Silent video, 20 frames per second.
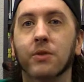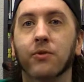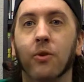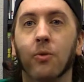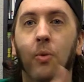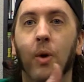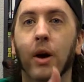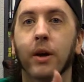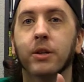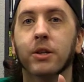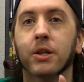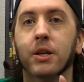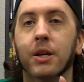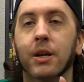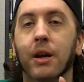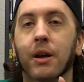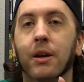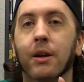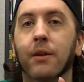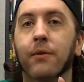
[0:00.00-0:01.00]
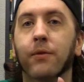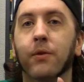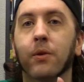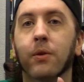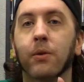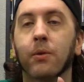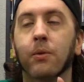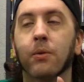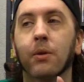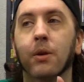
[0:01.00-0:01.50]
for watching, and if
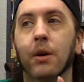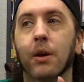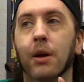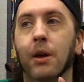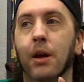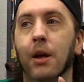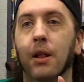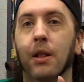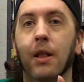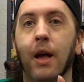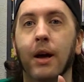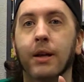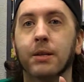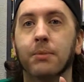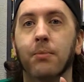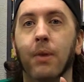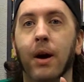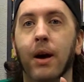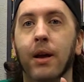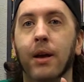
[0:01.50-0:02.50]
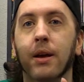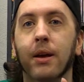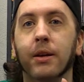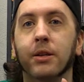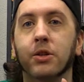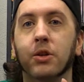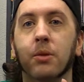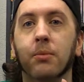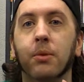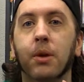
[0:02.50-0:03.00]
you liked my
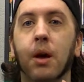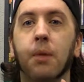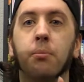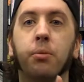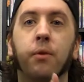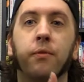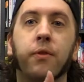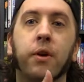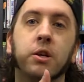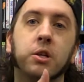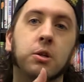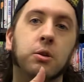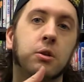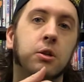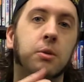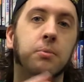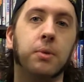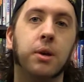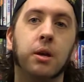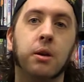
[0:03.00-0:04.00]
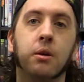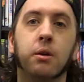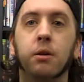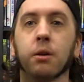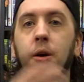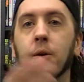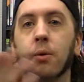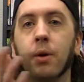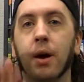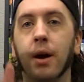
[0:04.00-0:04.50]
extremely unprofessional demeanor,
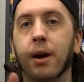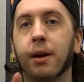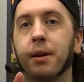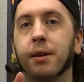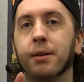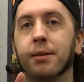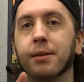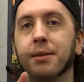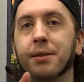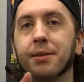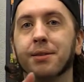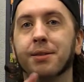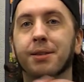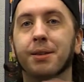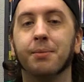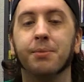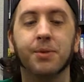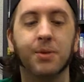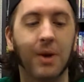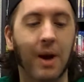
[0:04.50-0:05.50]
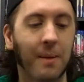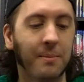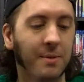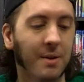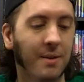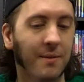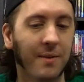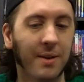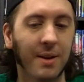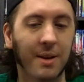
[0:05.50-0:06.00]
go ahead and subscribe
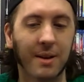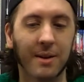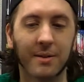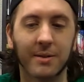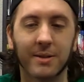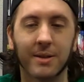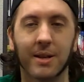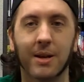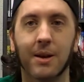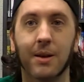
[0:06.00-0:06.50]
to the videos.